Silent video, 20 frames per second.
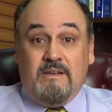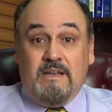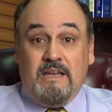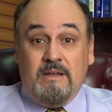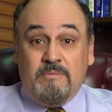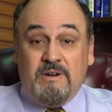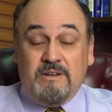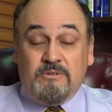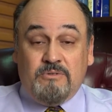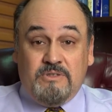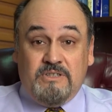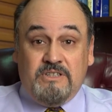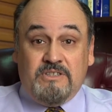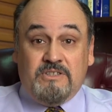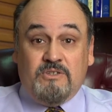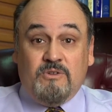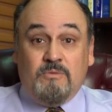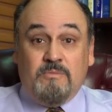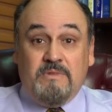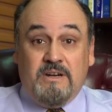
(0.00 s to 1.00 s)
in my
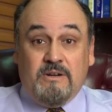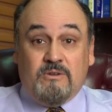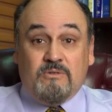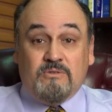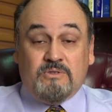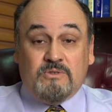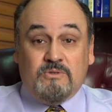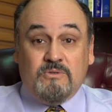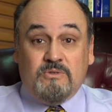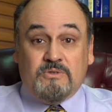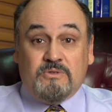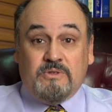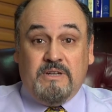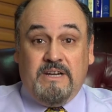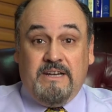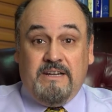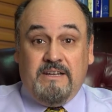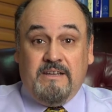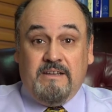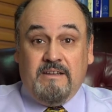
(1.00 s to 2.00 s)
traditional medical school
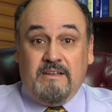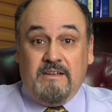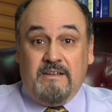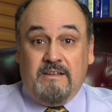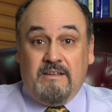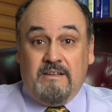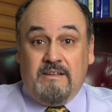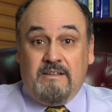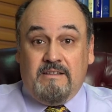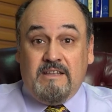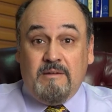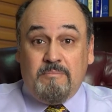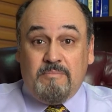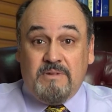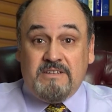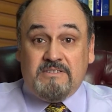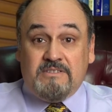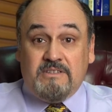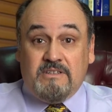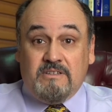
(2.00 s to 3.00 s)
training that
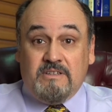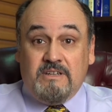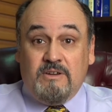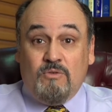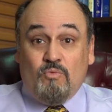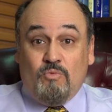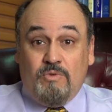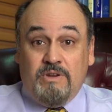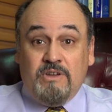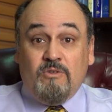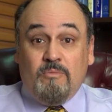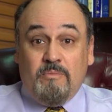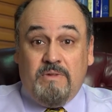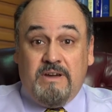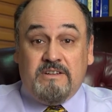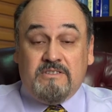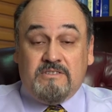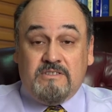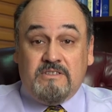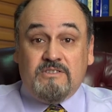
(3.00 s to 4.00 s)
basically real
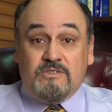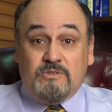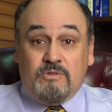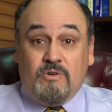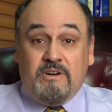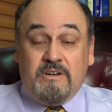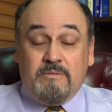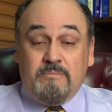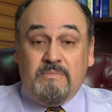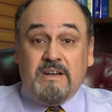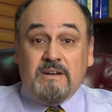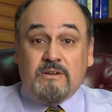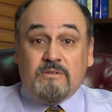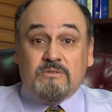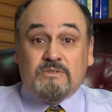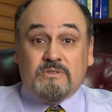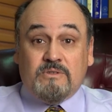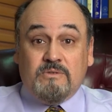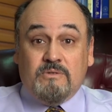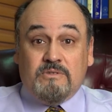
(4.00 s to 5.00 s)
medicine is taught in
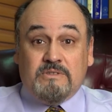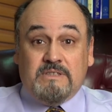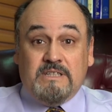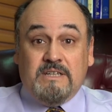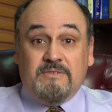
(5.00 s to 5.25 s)
medical schools.